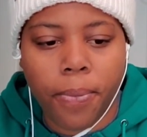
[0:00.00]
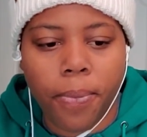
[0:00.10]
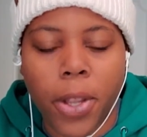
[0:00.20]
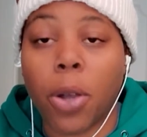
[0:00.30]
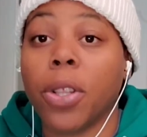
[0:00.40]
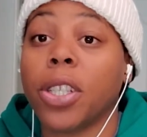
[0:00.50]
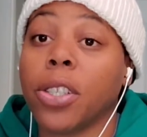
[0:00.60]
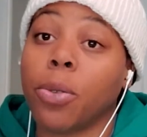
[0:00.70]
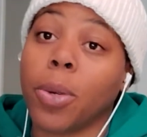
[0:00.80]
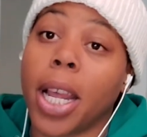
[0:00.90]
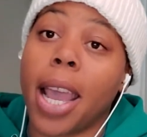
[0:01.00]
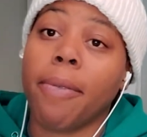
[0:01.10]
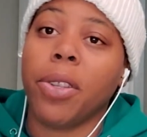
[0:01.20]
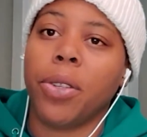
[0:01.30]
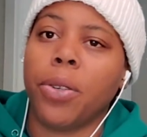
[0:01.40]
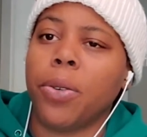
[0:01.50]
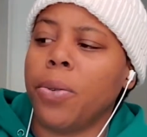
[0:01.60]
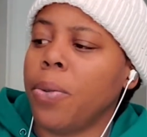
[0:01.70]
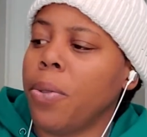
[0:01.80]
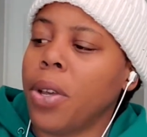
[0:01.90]
no, this is the one I have to
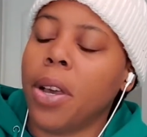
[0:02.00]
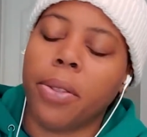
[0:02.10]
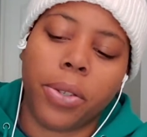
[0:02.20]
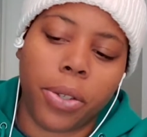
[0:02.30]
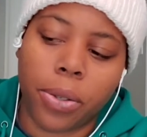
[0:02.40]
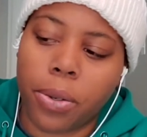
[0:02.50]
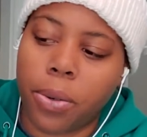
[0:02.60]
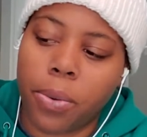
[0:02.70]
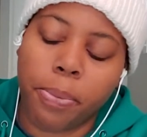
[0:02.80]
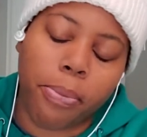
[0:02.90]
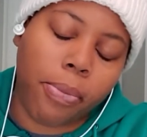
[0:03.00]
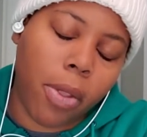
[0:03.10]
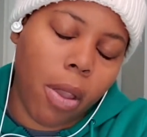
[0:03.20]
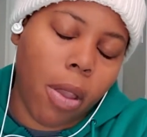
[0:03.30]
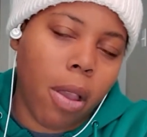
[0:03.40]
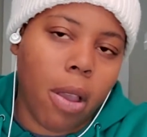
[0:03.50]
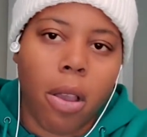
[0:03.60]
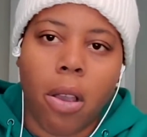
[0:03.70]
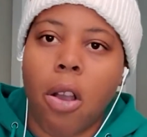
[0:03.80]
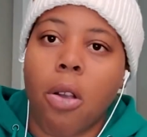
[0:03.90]
do. The other two
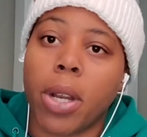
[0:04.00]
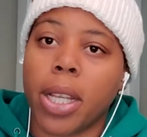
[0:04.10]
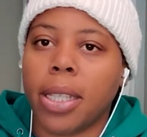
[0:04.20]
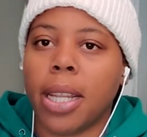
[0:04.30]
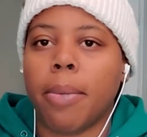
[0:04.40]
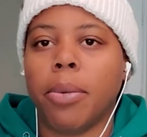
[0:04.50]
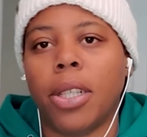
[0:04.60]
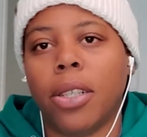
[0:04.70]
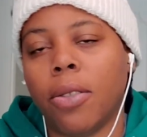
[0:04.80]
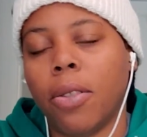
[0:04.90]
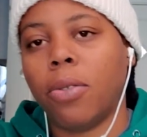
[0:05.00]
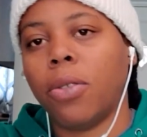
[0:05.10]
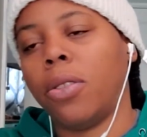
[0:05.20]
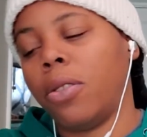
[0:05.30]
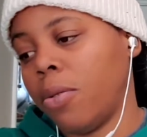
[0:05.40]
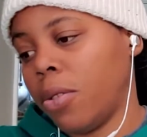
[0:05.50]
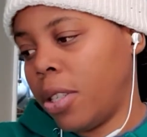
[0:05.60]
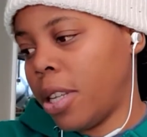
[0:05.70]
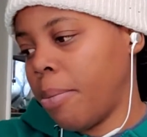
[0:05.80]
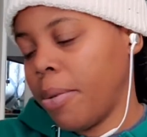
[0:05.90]
already established. So those are
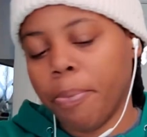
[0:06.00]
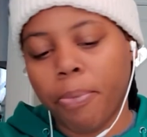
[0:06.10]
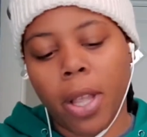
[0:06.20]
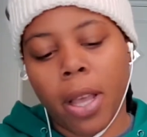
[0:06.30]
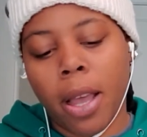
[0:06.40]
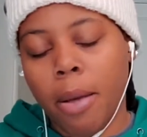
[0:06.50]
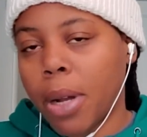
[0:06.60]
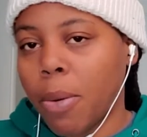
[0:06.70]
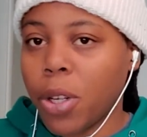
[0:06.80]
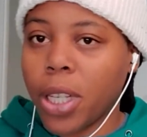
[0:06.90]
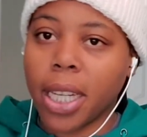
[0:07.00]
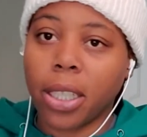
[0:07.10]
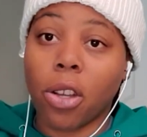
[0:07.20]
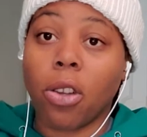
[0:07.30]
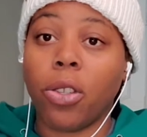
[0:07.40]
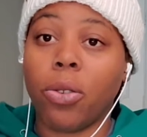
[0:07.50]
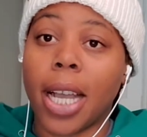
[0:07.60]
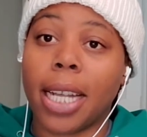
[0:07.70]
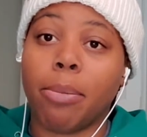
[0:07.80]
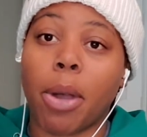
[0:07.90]
separate. But I wanted to talk to you
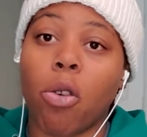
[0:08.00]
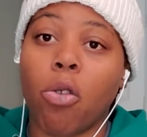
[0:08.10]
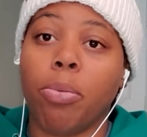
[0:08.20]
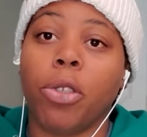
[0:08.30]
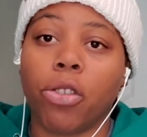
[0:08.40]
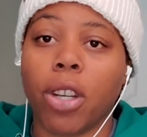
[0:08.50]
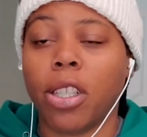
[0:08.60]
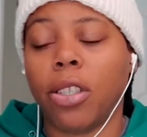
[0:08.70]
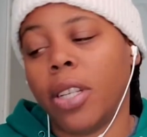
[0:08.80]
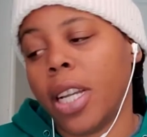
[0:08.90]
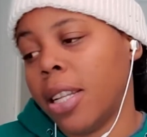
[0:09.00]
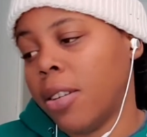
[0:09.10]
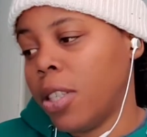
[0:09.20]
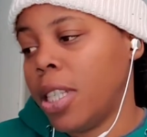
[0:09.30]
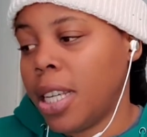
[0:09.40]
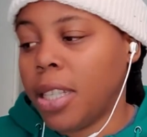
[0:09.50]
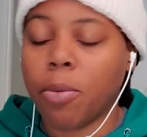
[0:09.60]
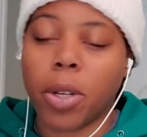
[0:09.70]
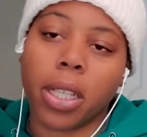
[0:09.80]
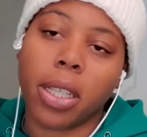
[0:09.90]
guys about corporate structure and LLCs and
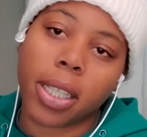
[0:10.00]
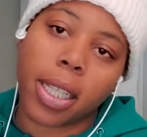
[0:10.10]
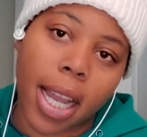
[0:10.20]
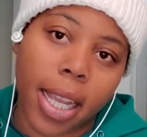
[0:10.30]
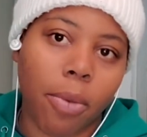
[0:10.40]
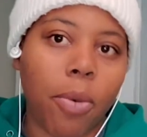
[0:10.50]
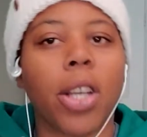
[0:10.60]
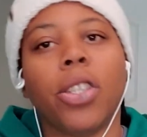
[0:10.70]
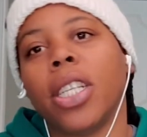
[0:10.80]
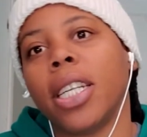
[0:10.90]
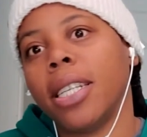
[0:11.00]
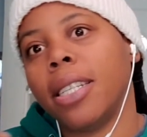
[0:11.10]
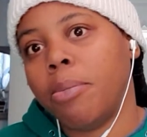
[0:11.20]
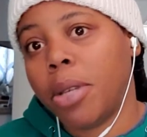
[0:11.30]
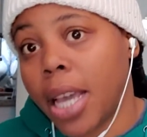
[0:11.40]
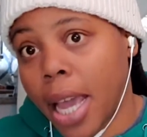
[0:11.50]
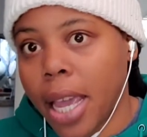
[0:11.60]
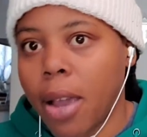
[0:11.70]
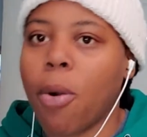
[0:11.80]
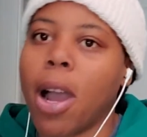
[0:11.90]
what it looks like and why you should get a
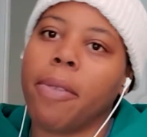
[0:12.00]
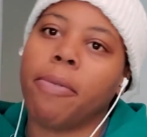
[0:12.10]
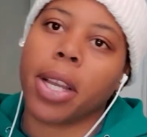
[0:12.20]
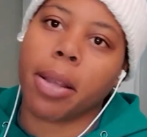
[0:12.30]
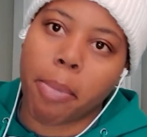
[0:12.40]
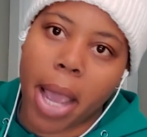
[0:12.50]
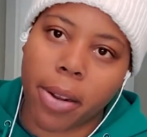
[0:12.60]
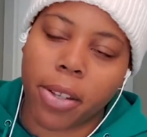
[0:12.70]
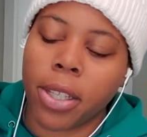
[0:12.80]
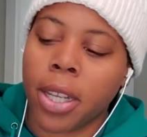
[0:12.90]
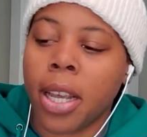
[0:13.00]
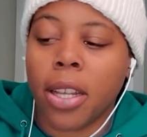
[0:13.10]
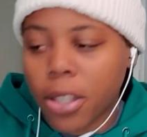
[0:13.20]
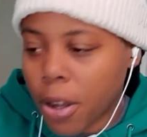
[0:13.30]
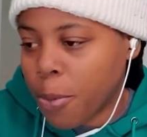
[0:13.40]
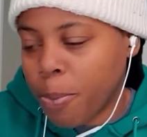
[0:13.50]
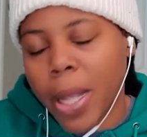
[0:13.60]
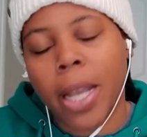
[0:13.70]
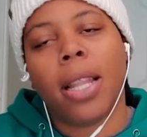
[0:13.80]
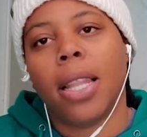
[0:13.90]
CPA and why it fucking matters. So
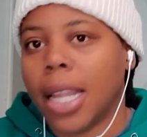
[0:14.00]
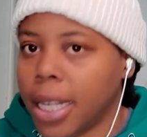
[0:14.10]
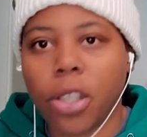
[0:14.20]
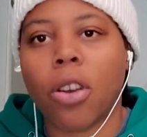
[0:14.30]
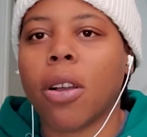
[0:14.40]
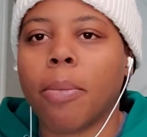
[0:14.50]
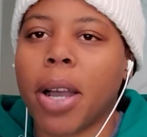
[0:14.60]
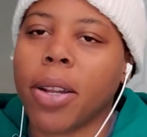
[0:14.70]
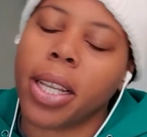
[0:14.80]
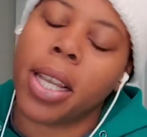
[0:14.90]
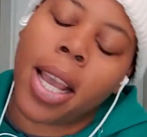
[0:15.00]
let's talk about it.